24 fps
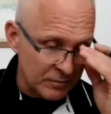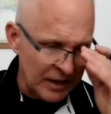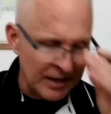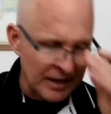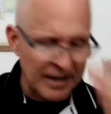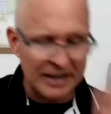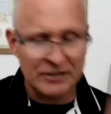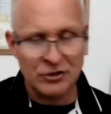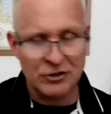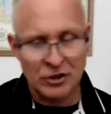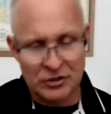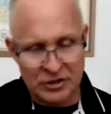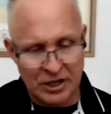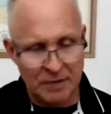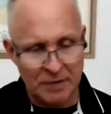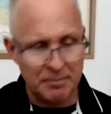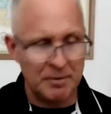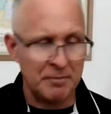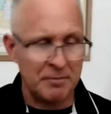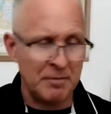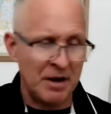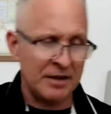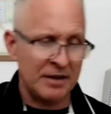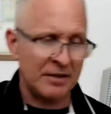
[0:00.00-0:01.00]
Again, just
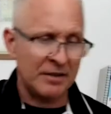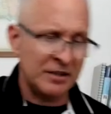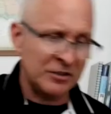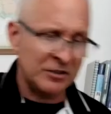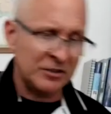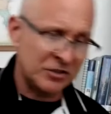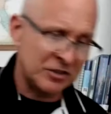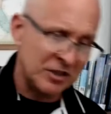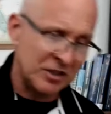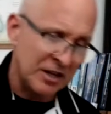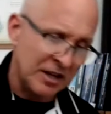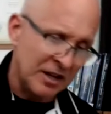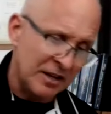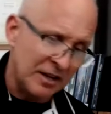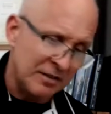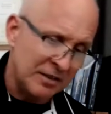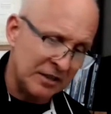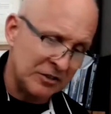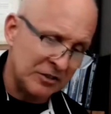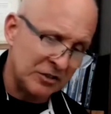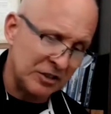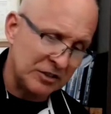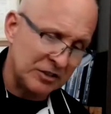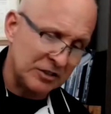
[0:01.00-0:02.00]
keep in mind this
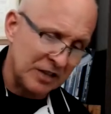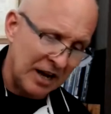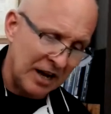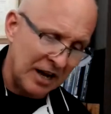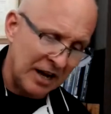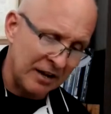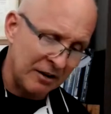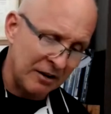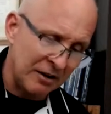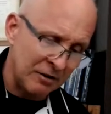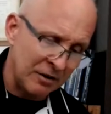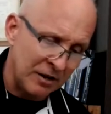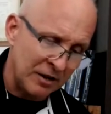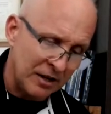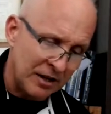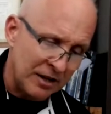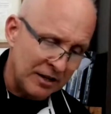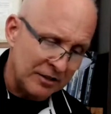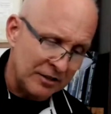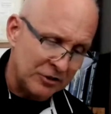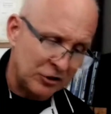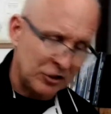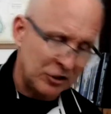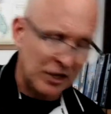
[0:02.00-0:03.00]
this entire
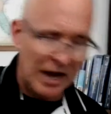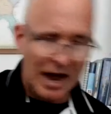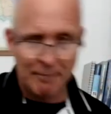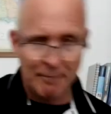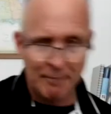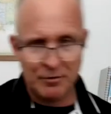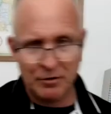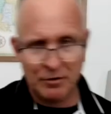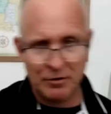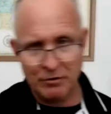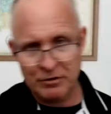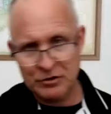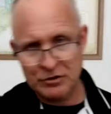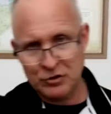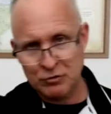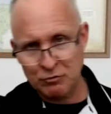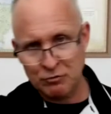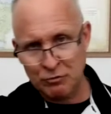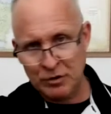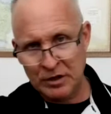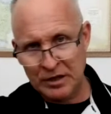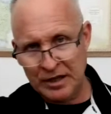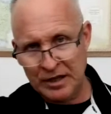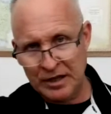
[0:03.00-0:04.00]
chapter is
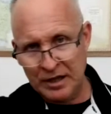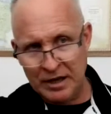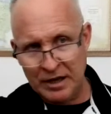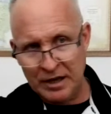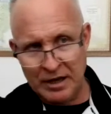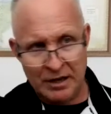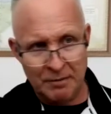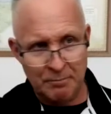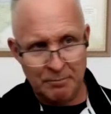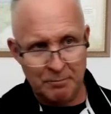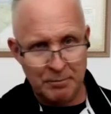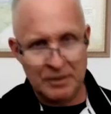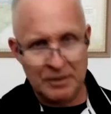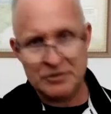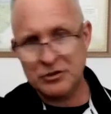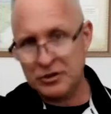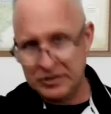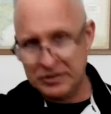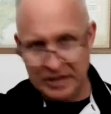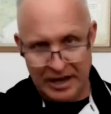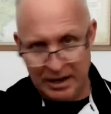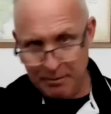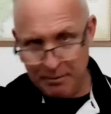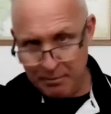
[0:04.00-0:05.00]
really a bunch
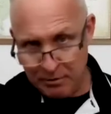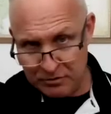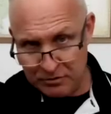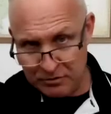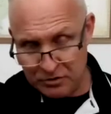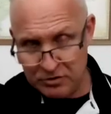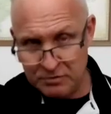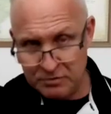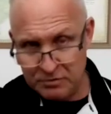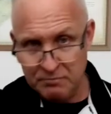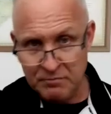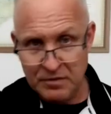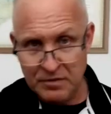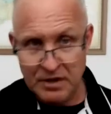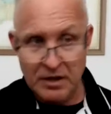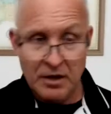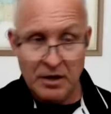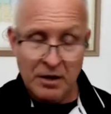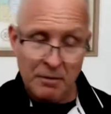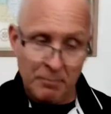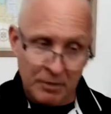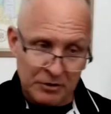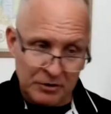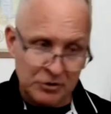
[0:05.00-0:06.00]
of tables
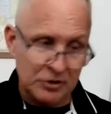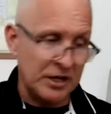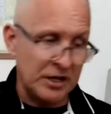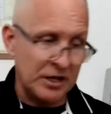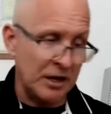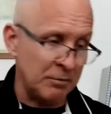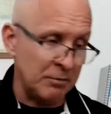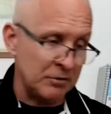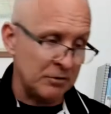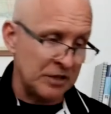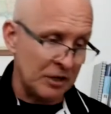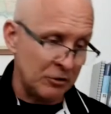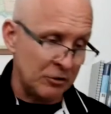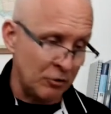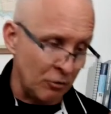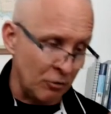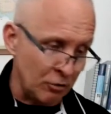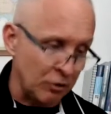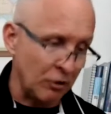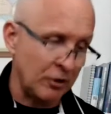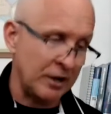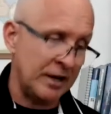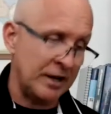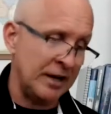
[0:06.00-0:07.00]
bunch of tables that
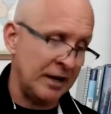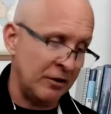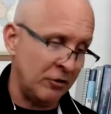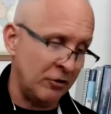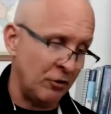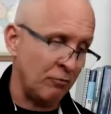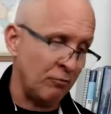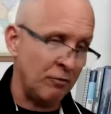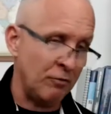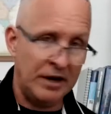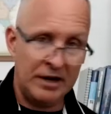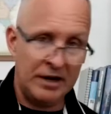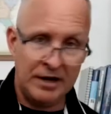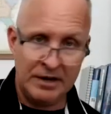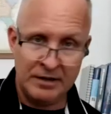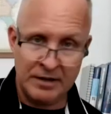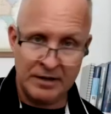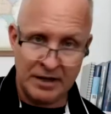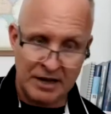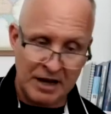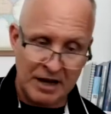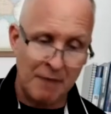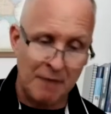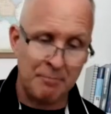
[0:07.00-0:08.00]
you're looking at, you're reading,
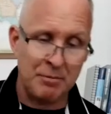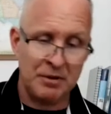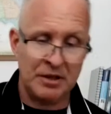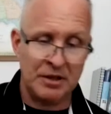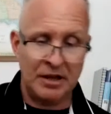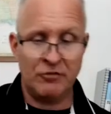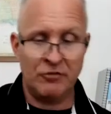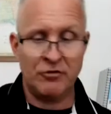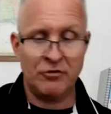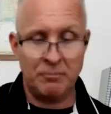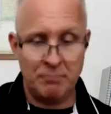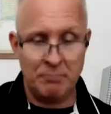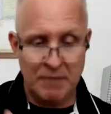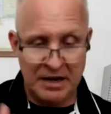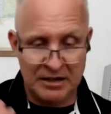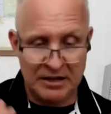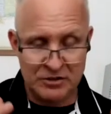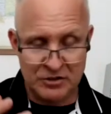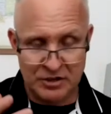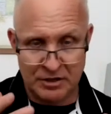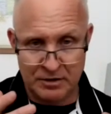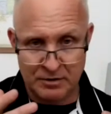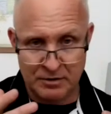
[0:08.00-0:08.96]
the compilation makes